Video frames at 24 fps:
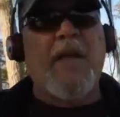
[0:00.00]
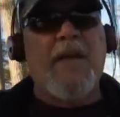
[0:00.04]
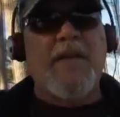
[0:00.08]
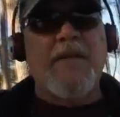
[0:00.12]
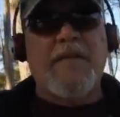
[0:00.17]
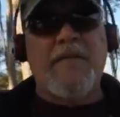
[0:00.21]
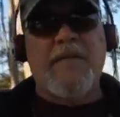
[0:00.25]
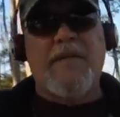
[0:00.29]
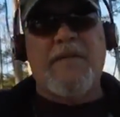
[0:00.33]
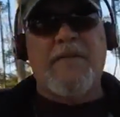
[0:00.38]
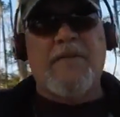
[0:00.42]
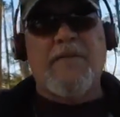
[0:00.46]

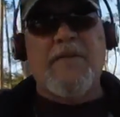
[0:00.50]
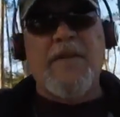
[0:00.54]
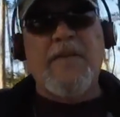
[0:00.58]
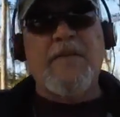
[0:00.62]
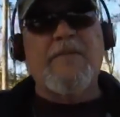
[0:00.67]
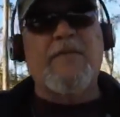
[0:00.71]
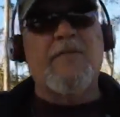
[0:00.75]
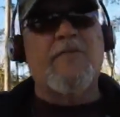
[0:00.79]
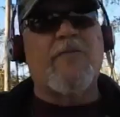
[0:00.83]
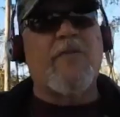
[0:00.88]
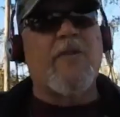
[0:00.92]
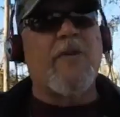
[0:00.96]
plate
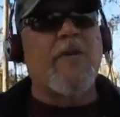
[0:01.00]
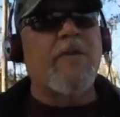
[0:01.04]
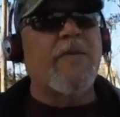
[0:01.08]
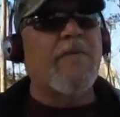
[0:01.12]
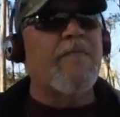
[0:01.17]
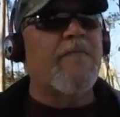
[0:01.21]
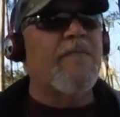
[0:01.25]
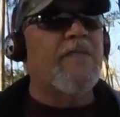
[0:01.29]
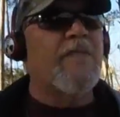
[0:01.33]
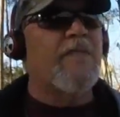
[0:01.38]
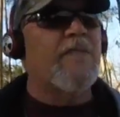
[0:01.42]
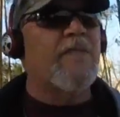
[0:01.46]
underneath the truck,
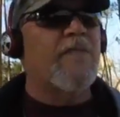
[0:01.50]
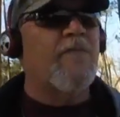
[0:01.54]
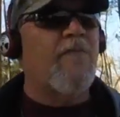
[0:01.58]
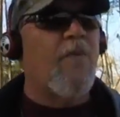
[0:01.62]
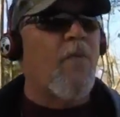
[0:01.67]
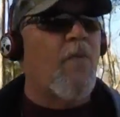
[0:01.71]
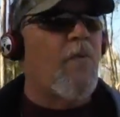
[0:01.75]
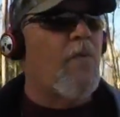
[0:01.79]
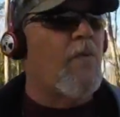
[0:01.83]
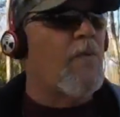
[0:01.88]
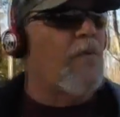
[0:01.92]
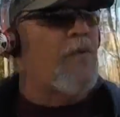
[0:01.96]
since it's
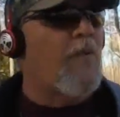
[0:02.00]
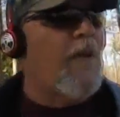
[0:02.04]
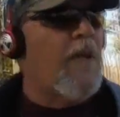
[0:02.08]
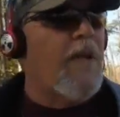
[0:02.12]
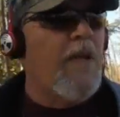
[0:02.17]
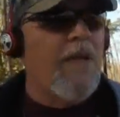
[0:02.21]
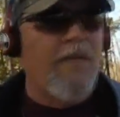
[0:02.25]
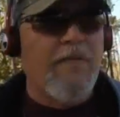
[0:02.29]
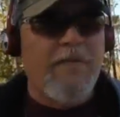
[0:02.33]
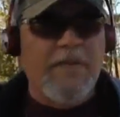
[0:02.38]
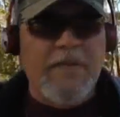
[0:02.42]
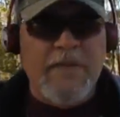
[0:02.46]
four-wheel
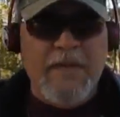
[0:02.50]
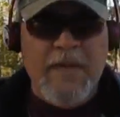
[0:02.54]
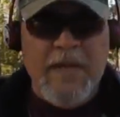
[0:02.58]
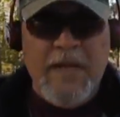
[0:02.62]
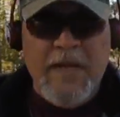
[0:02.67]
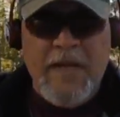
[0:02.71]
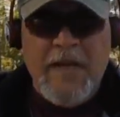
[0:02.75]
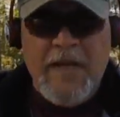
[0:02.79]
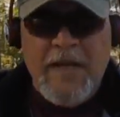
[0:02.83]
drive, and